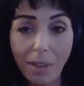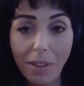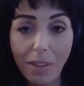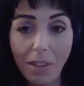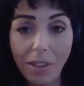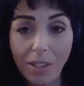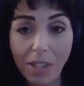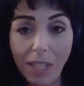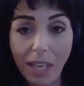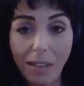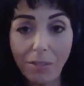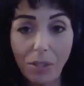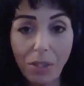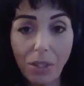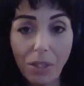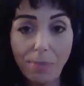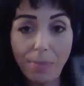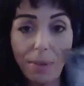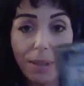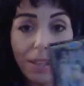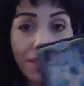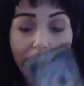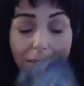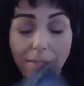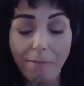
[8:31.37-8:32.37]
The Devil
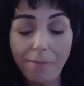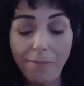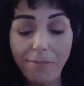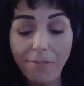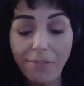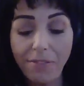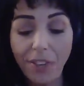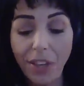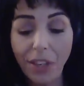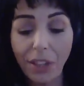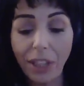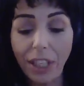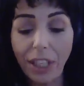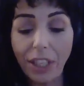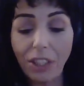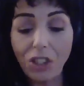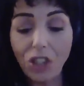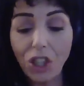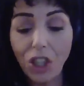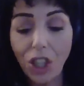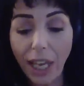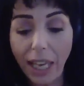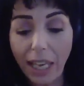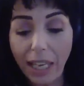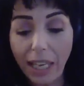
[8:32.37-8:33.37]
speaks of feeling
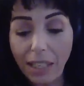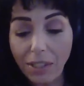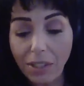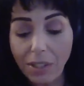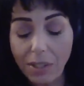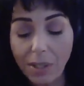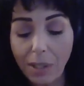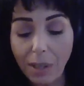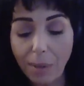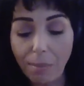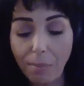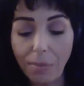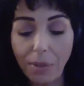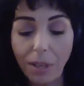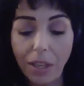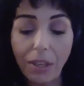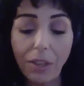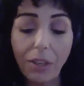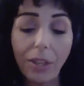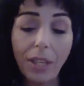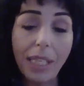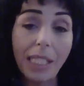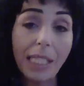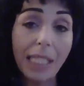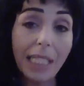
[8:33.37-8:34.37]
chained to something
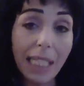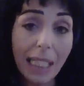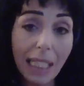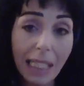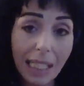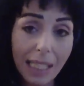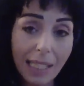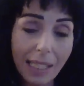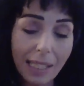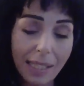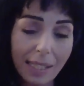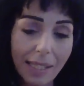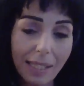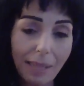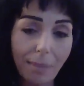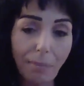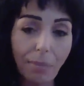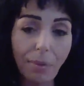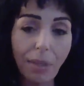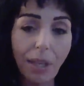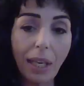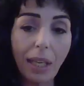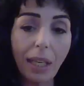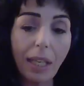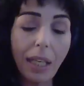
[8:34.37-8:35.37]
or addicted to
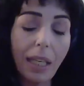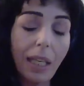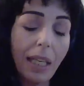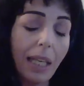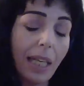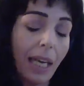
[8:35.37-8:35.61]
something.